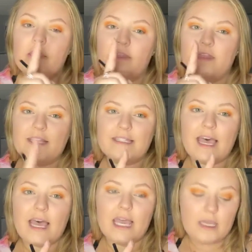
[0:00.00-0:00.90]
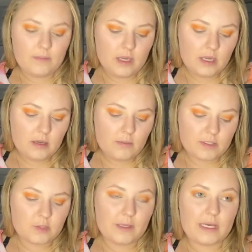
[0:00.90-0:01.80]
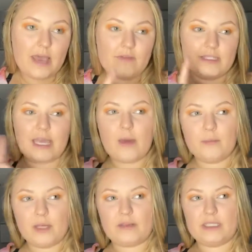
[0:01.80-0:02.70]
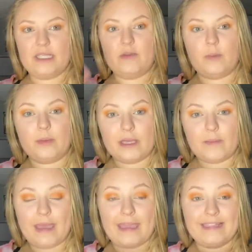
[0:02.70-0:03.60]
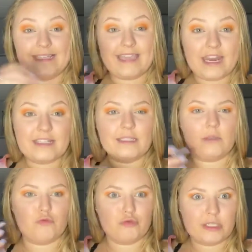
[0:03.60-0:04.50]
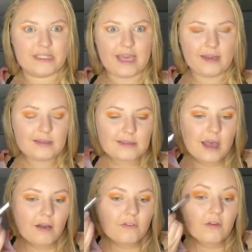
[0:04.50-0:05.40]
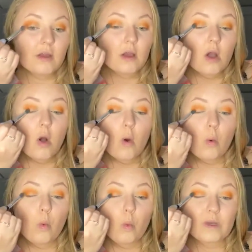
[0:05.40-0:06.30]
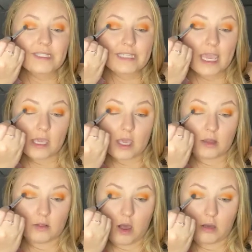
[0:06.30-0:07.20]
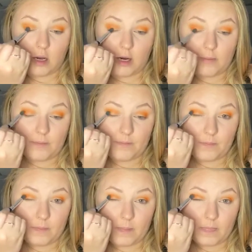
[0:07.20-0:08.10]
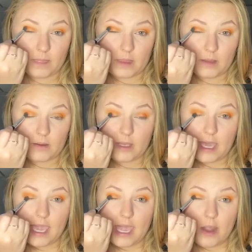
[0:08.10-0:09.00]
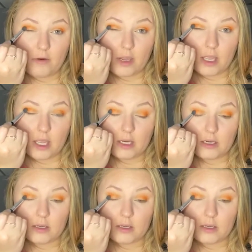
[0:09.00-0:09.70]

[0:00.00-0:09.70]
the timing between having to unplug the TV and plug it back in to get it to like reset itself was taking longer. Hey, Erin.